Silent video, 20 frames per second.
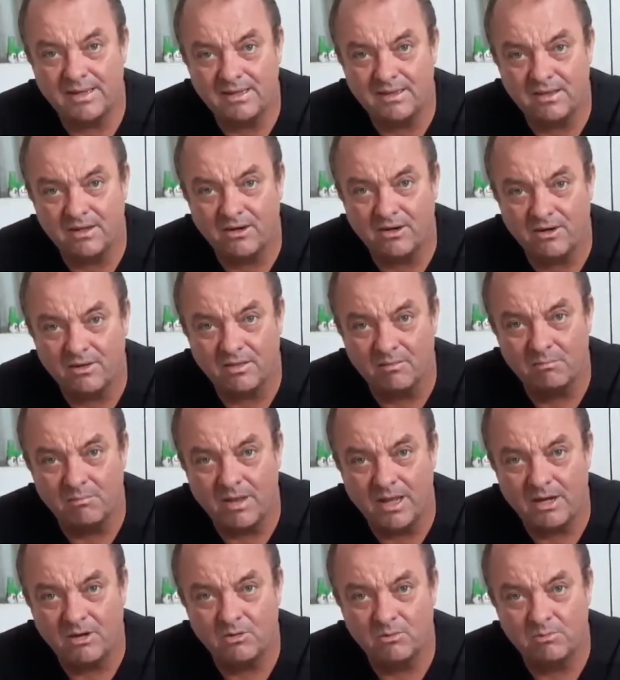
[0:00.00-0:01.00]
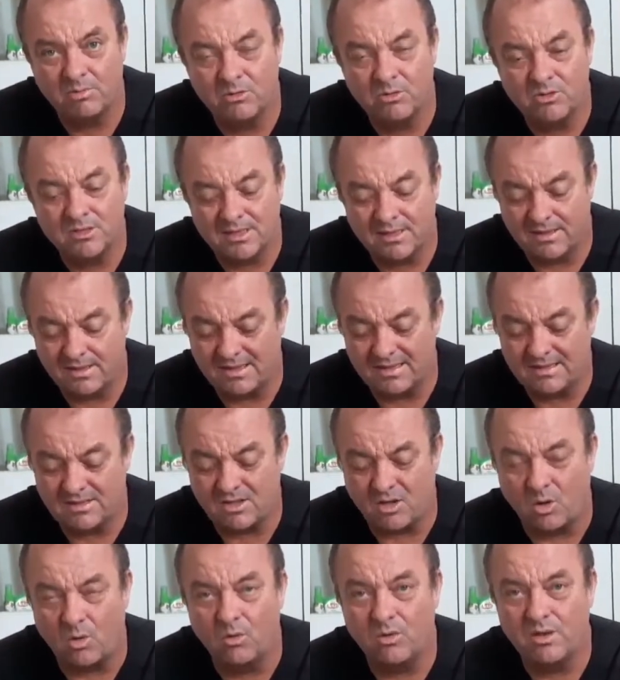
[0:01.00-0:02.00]
They're the microbrews. I think it's
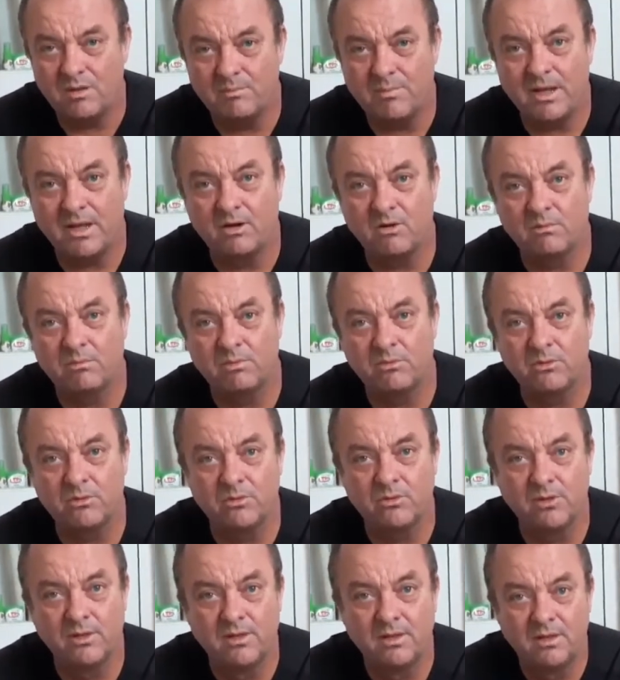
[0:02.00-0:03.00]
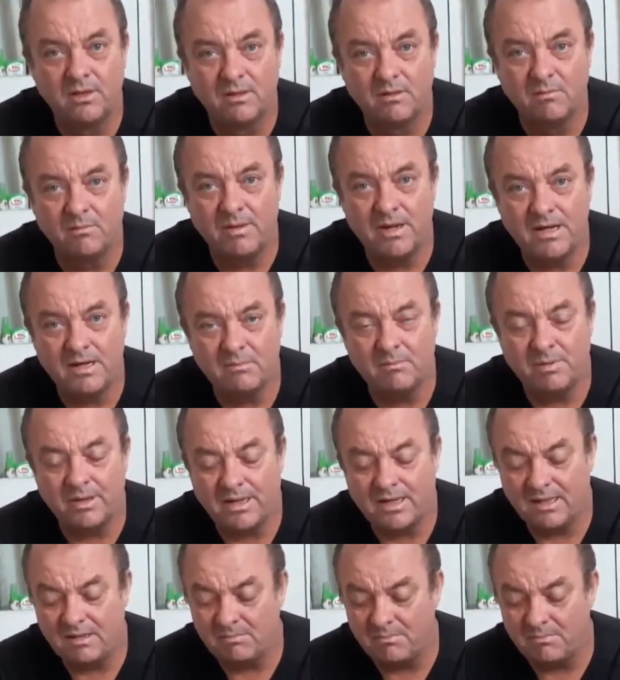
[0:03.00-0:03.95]
the only microbrew made in Bali.